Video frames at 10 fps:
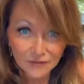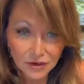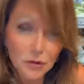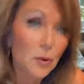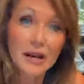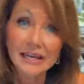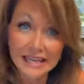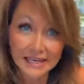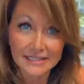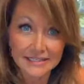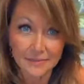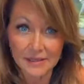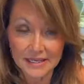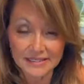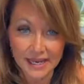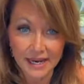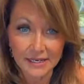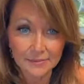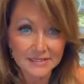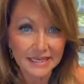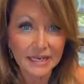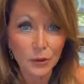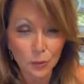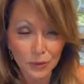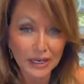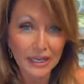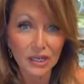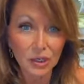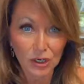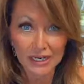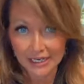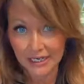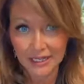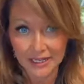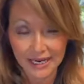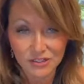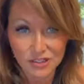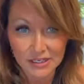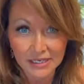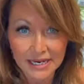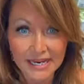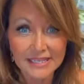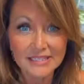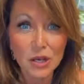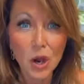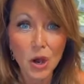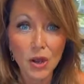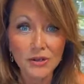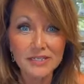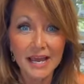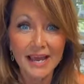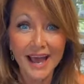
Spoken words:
if you want to get some of these items in a really good little collection, it's called,